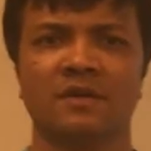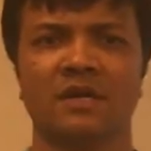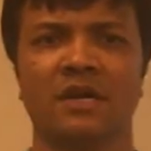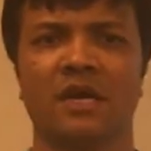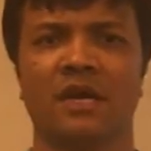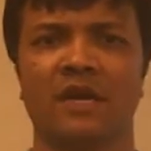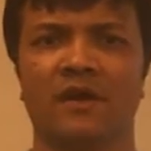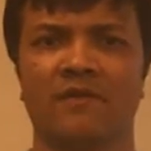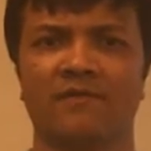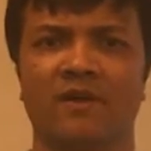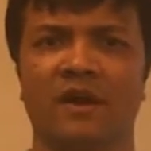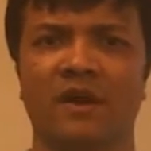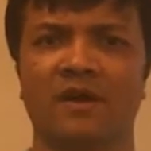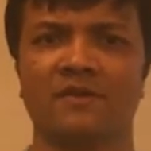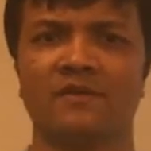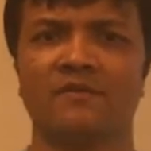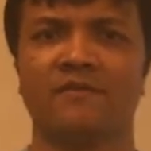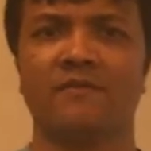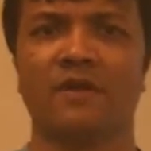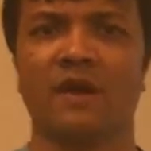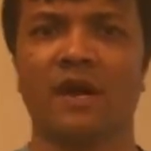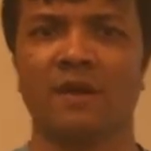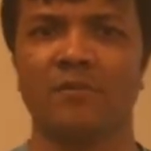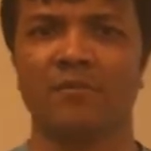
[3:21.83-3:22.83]
I have
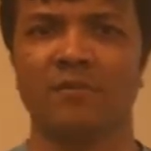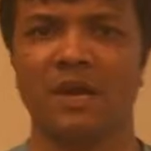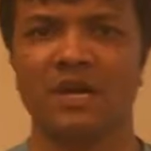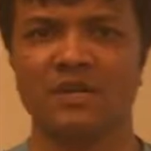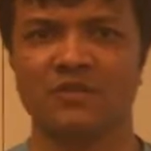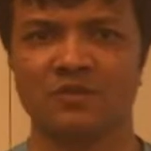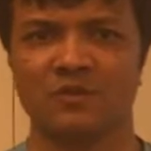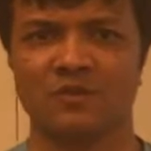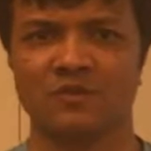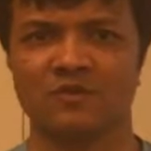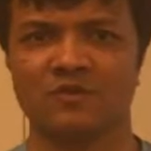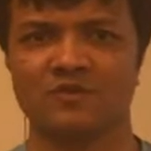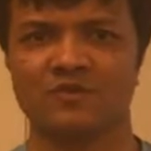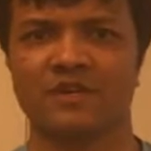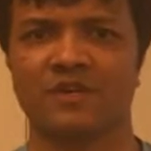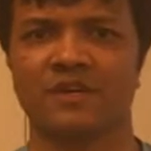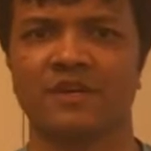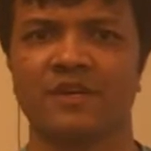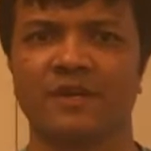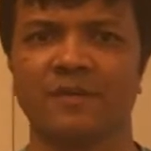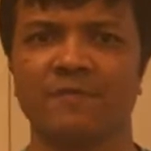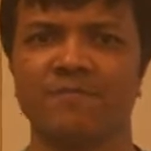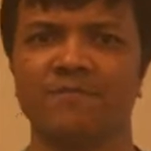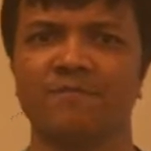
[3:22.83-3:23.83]
earned five bachelor's
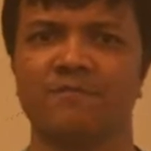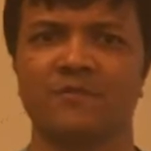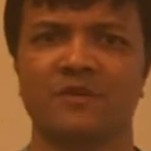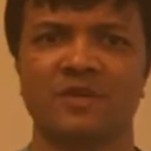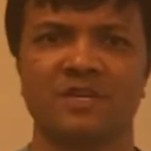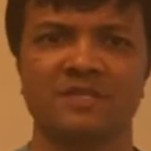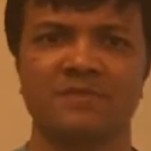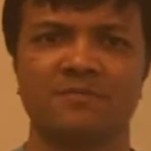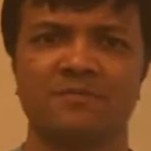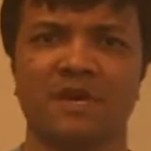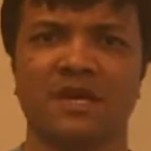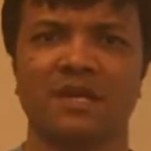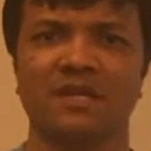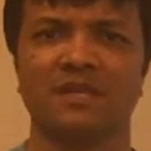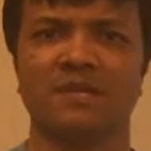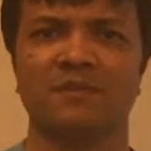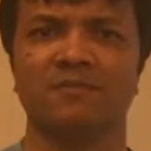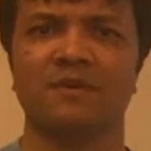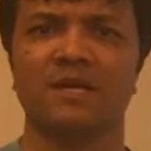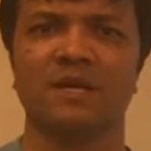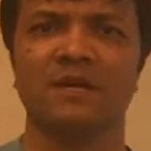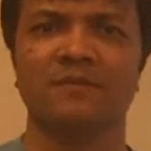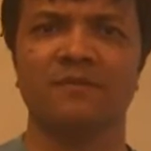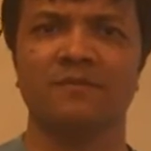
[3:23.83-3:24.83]
degrees,
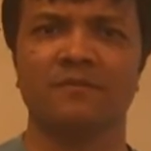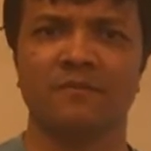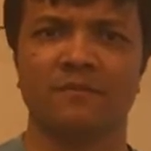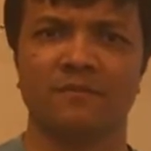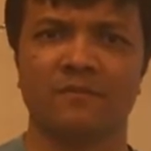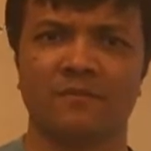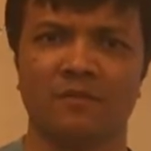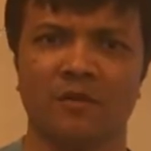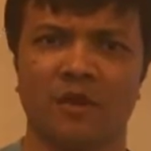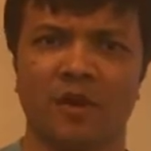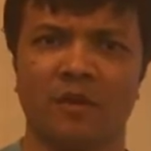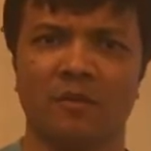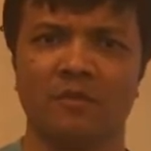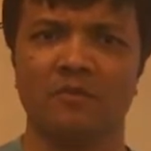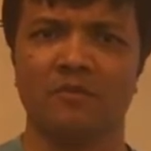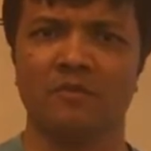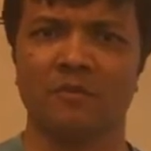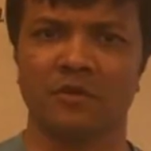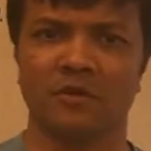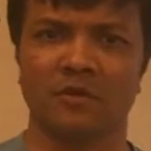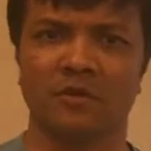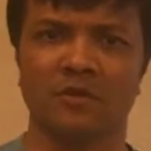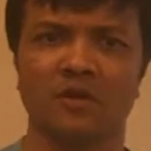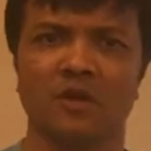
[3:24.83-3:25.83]
respectively
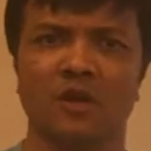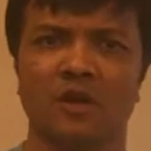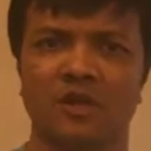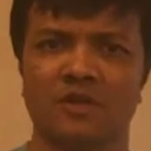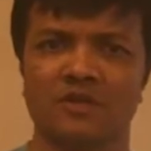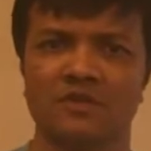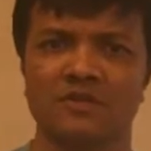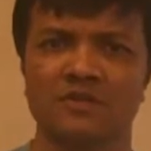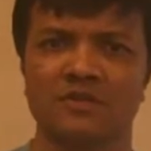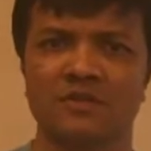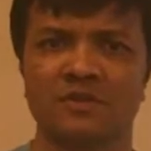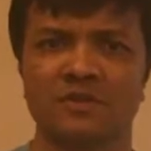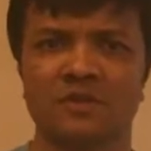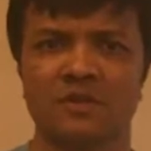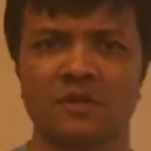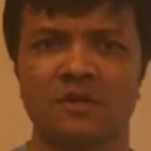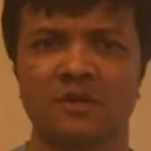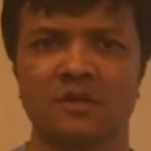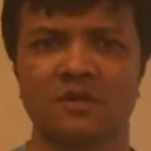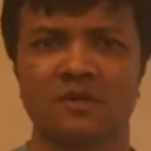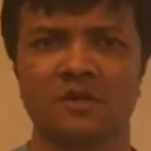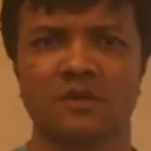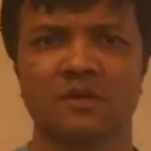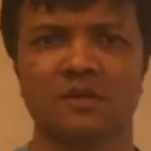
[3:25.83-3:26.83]
from Yale College,
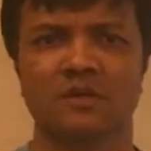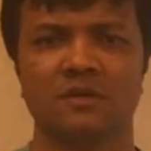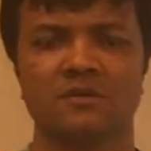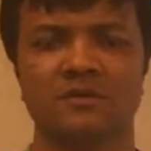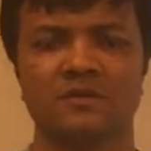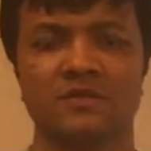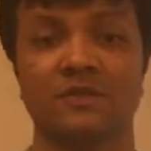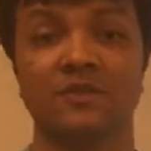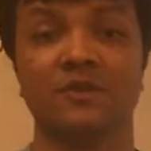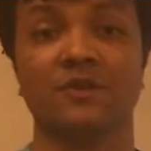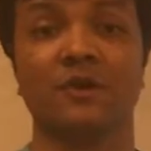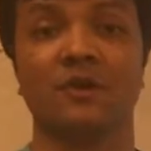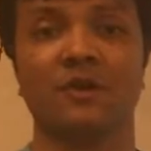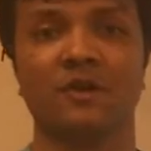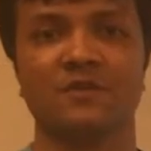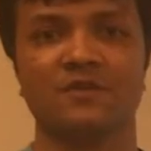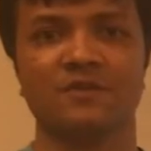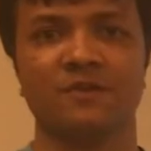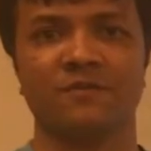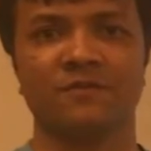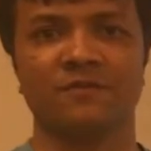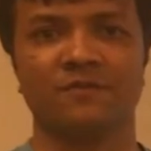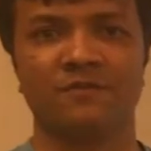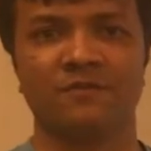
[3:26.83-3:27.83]
City
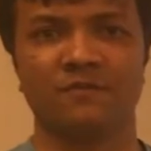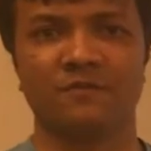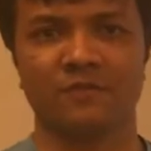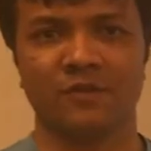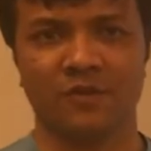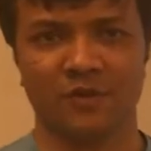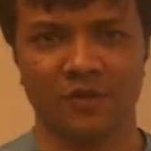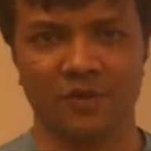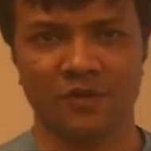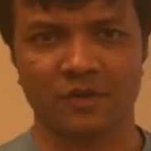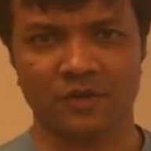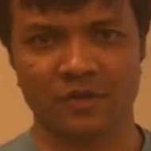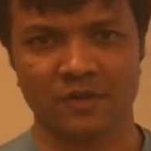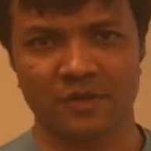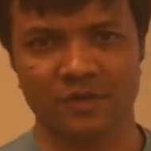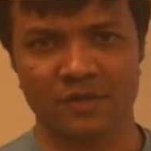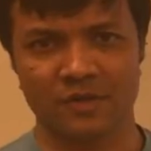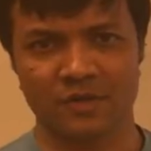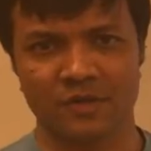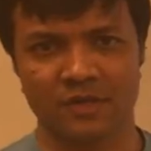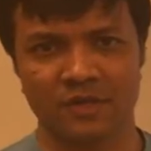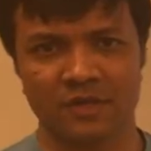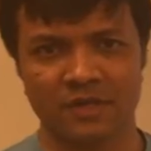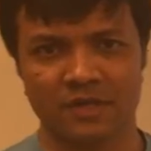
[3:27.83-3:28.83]
College of New York,
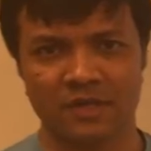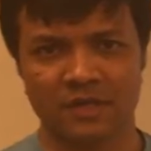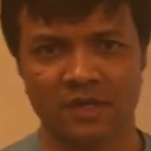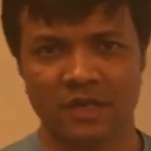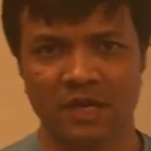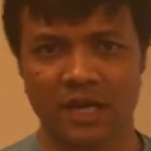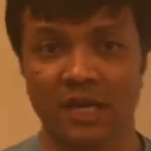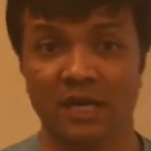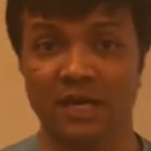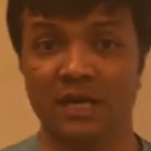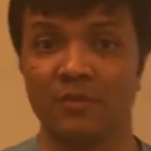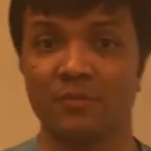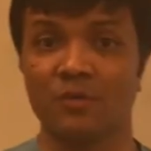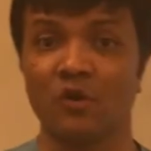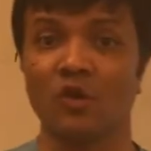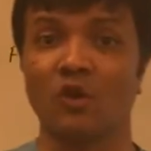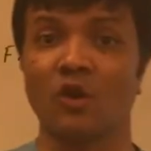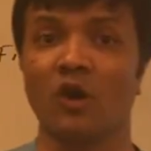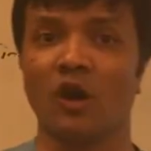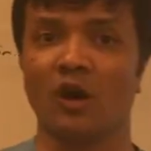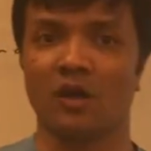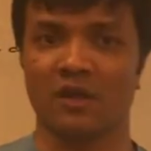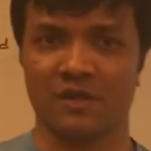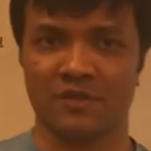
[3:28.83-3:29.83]
and Lehman
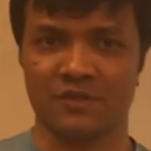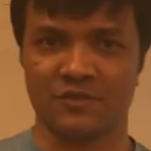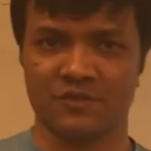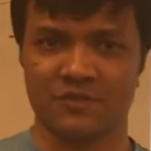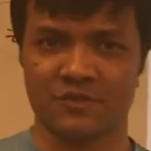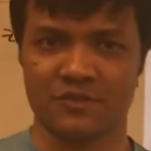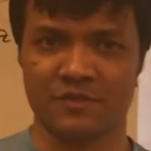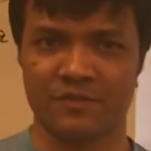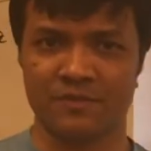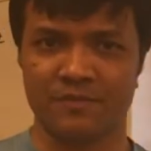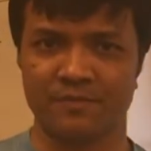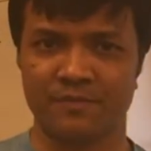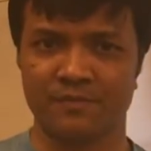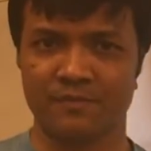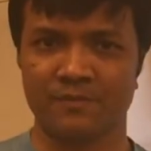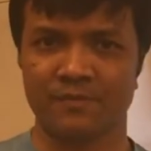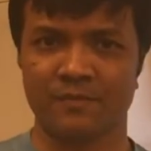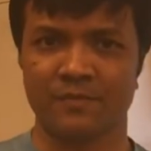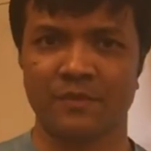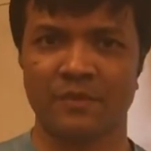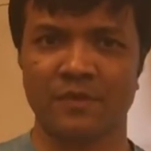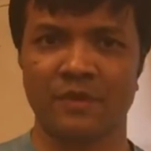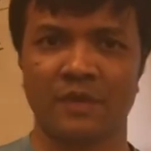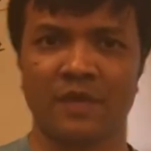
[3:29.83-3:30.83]
College
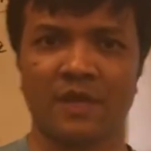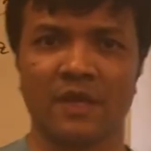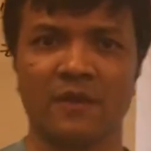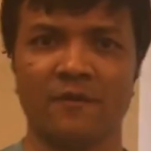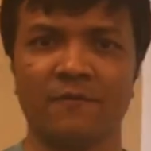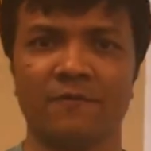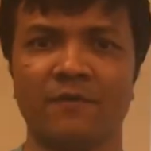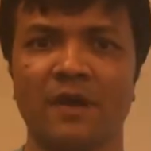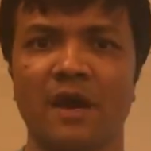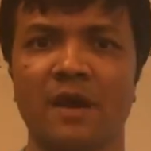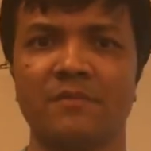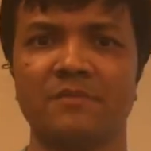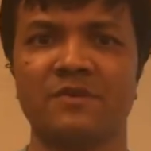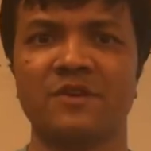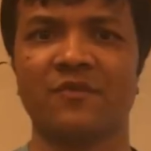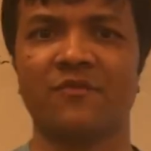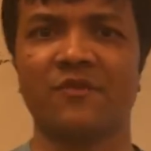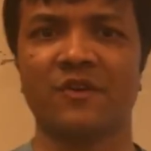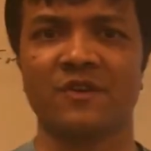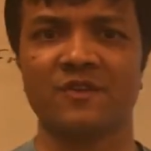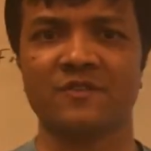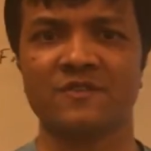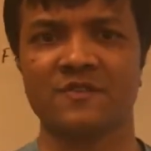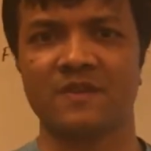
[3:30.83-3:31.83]
in five
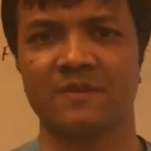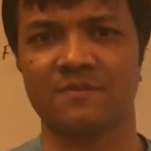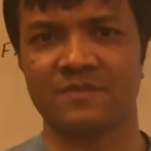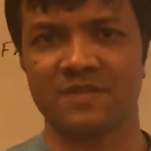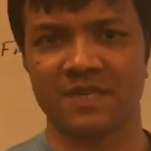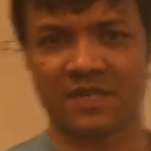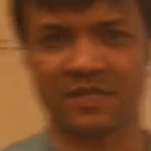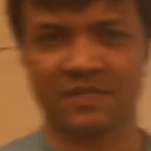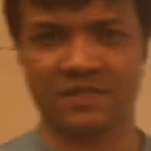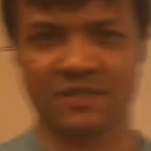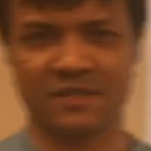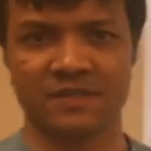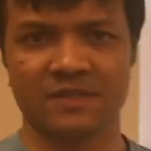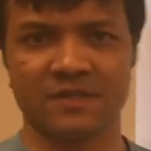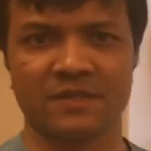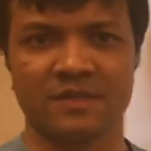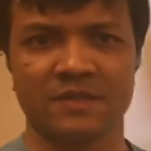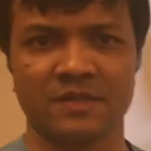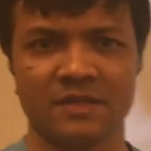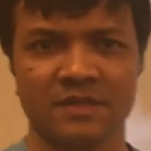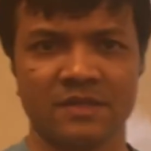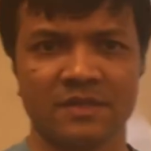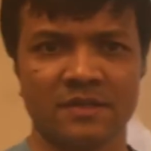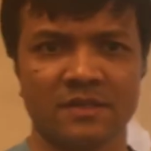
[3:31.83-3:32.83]
different subjects.
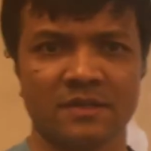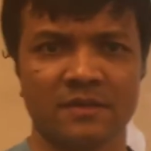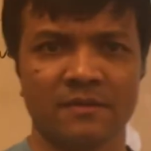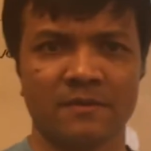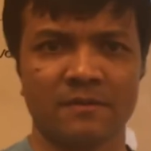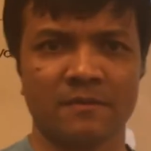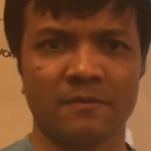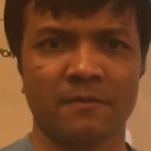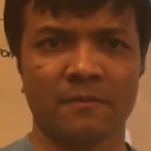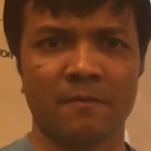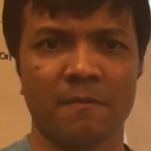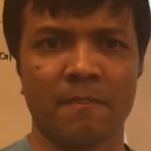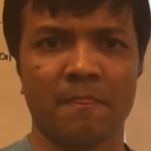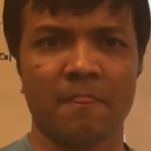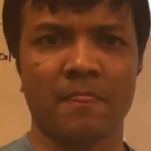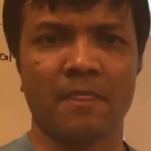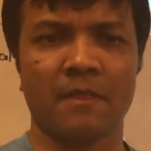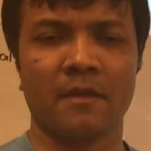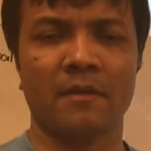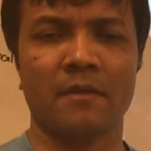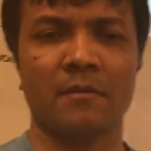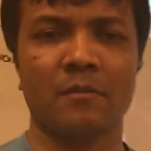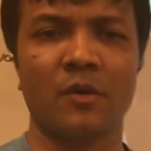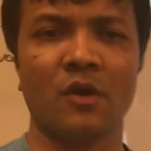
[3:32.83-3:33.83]

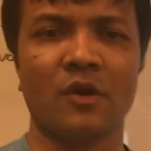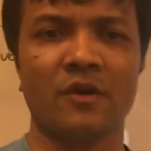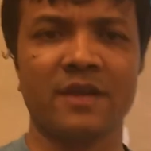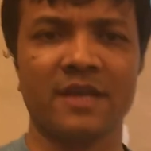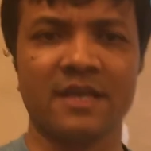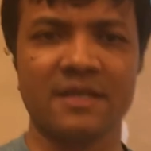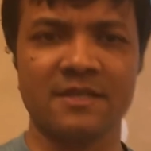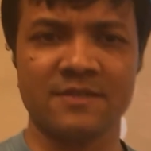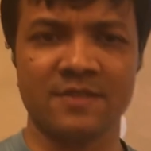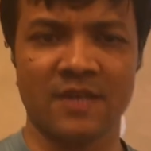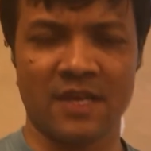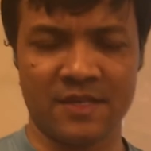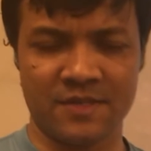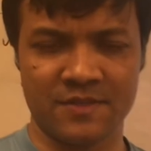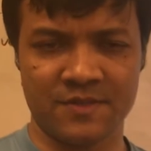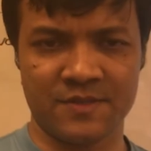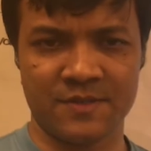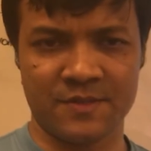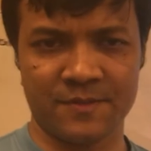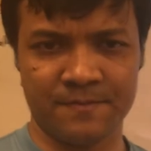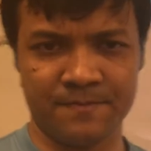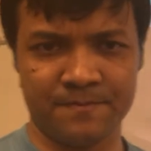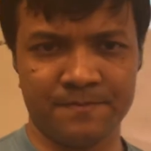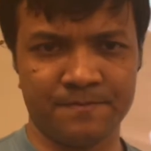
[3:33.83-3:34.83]
Political
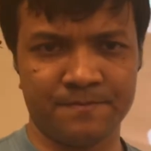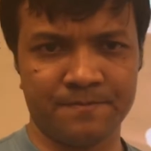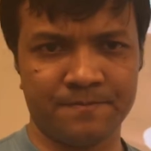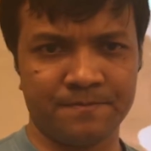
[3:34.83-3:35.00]
science,